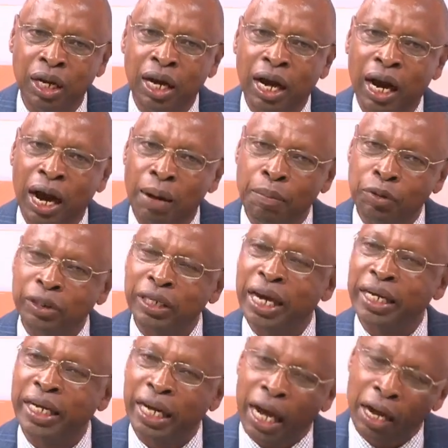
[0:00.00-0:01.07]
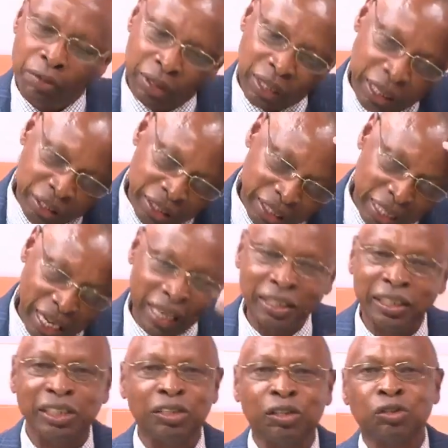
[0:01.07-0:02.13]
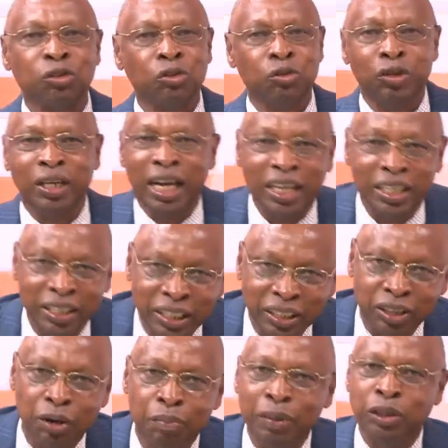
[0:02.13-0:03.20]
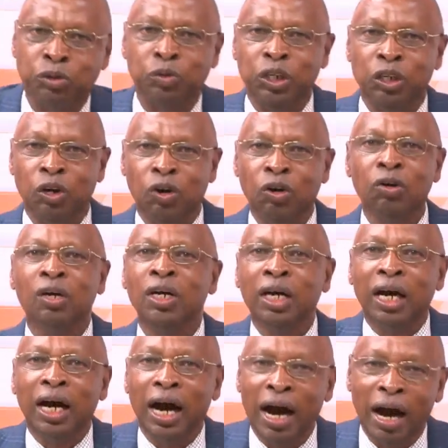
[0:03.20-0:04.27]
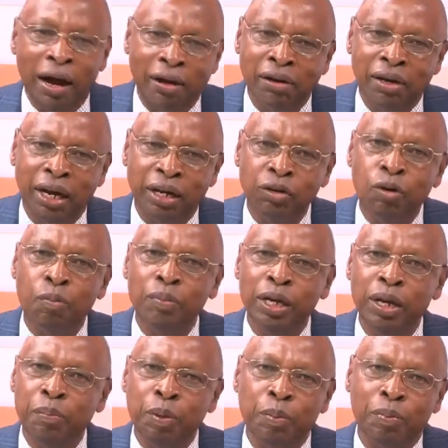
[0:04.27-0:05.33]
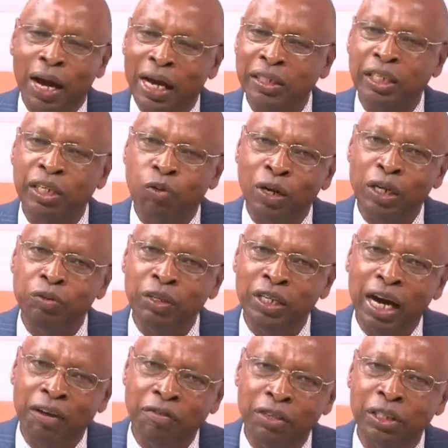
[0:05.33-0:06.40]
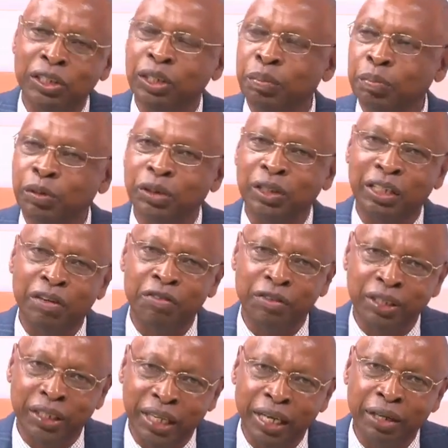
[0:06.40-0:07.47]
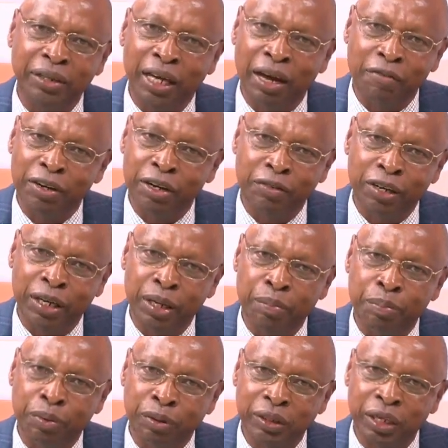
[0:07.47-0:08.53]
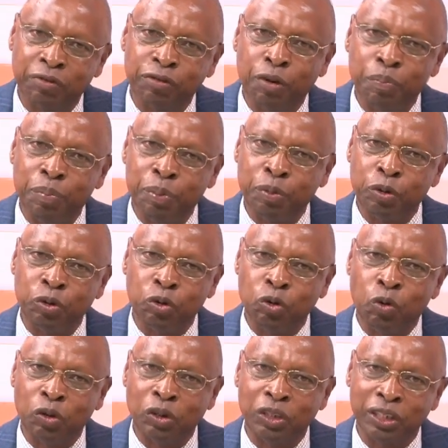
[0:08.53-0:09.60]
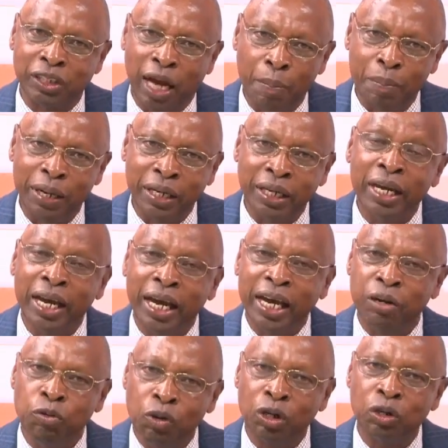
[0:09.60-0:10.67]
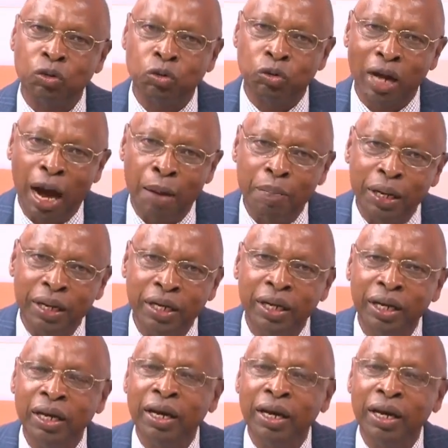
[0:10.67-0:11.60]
Uh, Mutahi Kagwe, the CS, is also doing a great job as we know. Uh, I know many people asking why do we have these reports every day. They are very very important for people to know what's happening and what could happen.